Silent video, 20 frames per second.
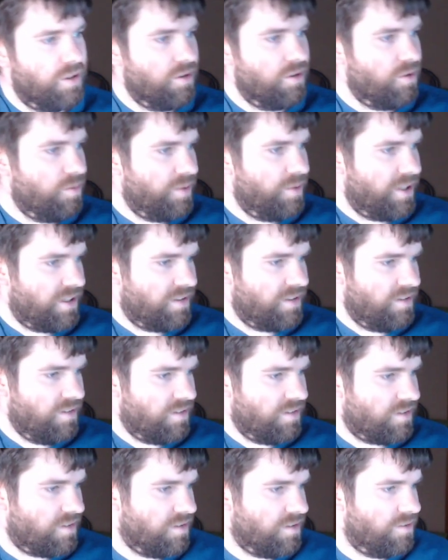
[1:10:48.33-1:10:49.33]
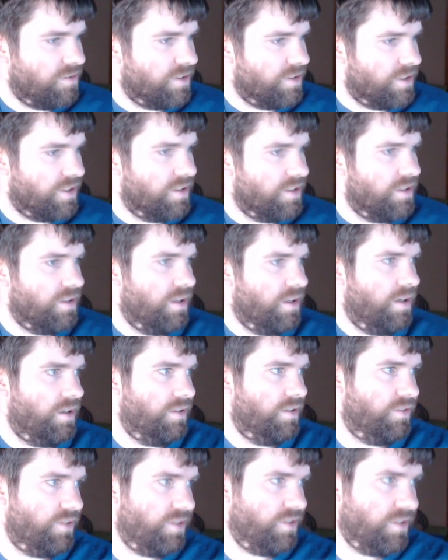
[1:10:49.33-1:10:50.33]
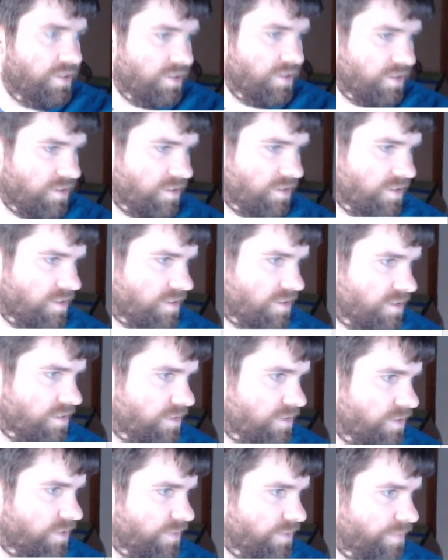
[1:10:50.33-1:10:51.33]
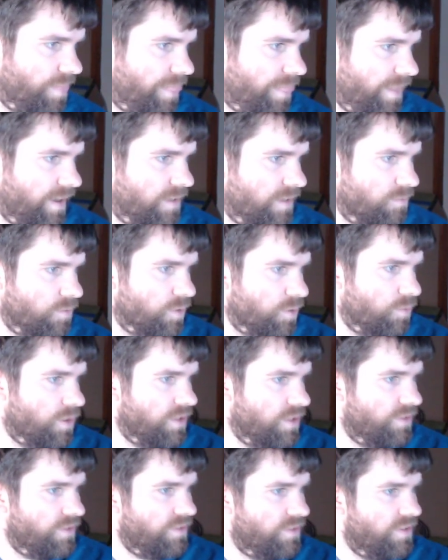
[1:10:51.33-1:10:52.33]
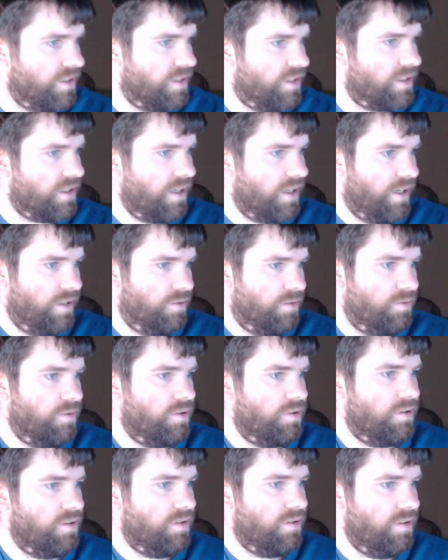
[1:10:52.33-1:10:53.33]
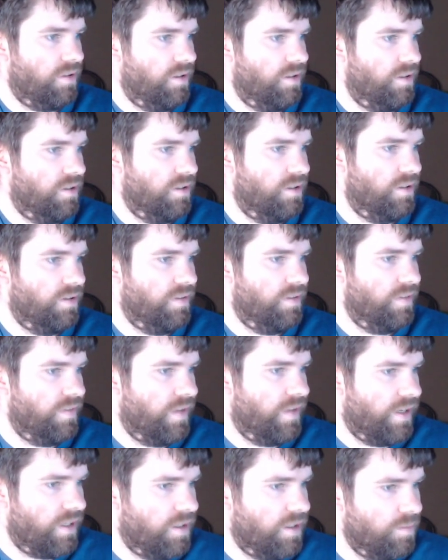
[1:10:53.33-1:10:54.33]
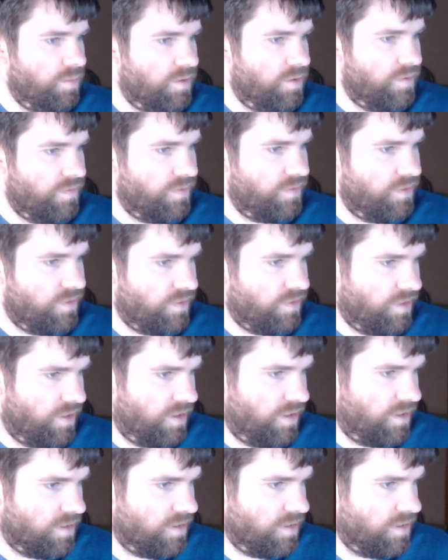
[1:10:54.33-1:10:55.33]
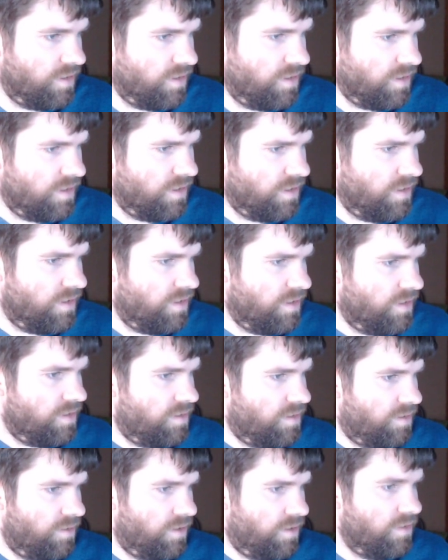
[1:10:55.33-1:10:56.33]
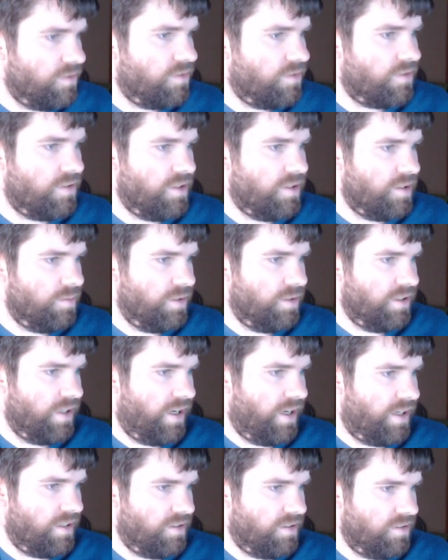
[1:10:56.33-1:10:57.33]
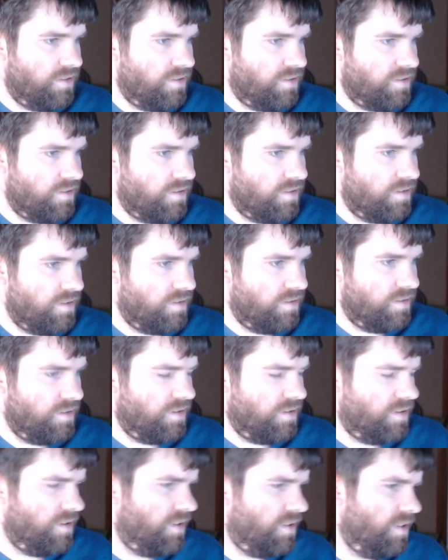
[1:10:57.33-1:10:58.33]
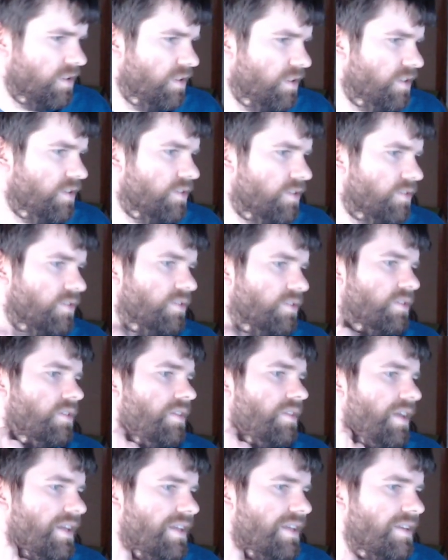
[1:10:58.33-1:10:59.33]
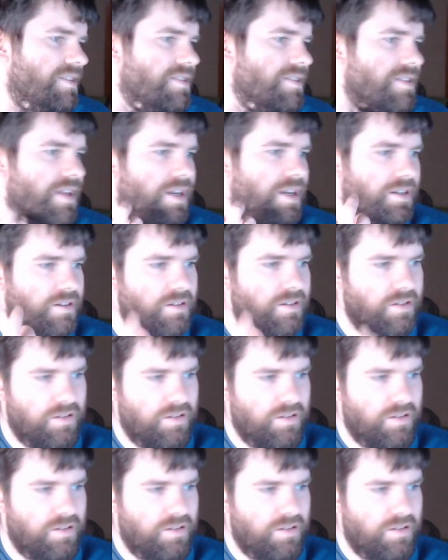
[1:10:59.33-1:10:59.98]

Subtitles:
go back to the assistant, and we want to take out the name of the song, or here's the name of the artist. So I guess that could